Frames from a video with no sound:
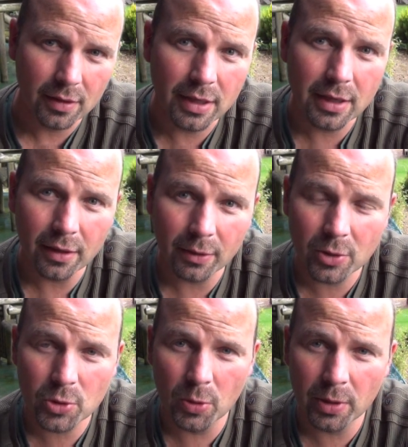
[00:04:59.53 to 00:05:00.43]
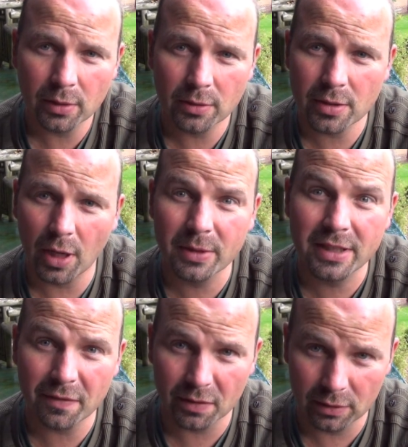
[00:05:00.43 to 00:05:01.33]
Here I'm going to show you just how
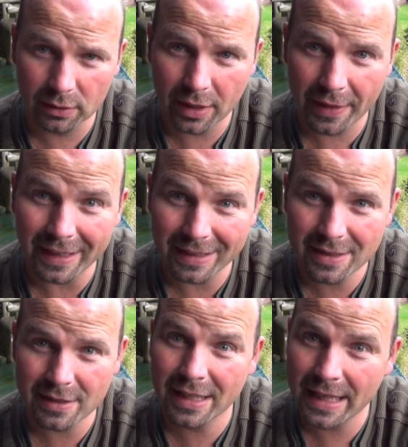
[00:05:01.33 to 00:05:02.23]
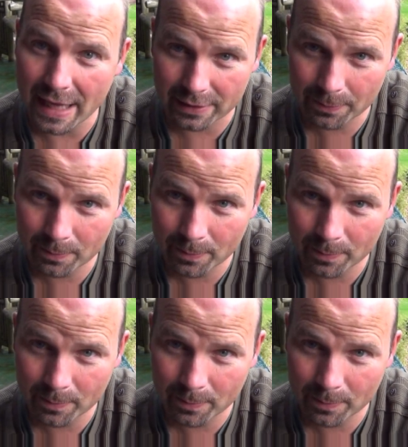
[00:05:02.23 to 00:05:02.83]
difficult that is to get.